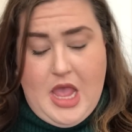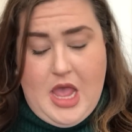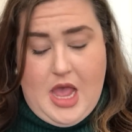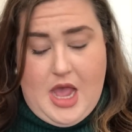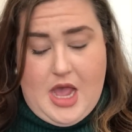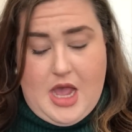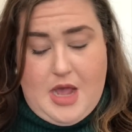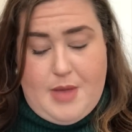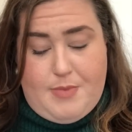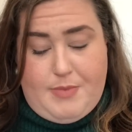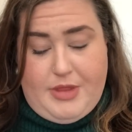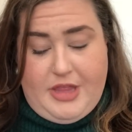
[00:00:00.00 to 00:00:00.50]

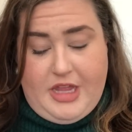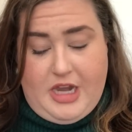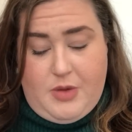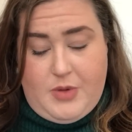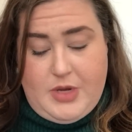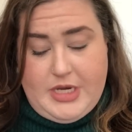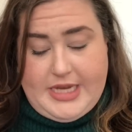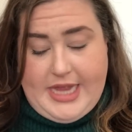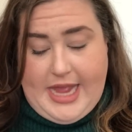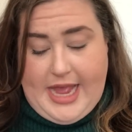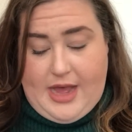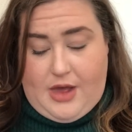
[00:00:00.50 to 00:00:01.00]
But then I
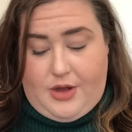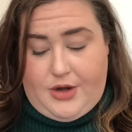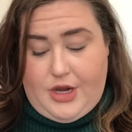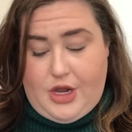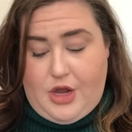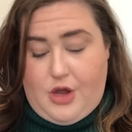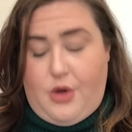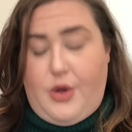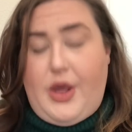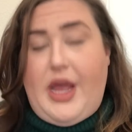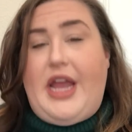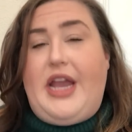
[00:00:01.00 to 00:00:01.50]
went to
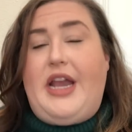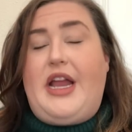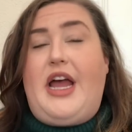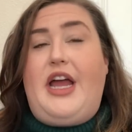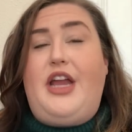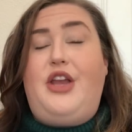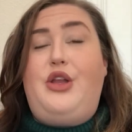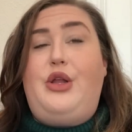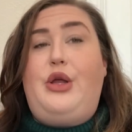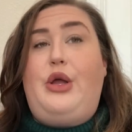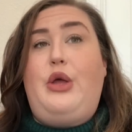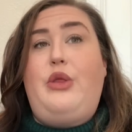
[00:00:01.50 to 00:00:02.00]
Aldo, and I
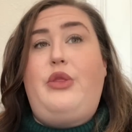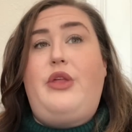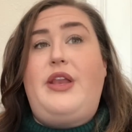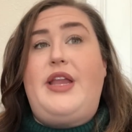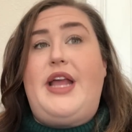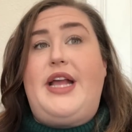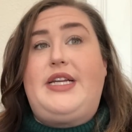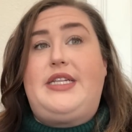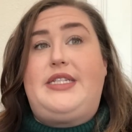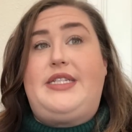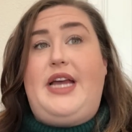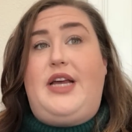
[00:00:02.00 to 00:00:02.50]
knew the next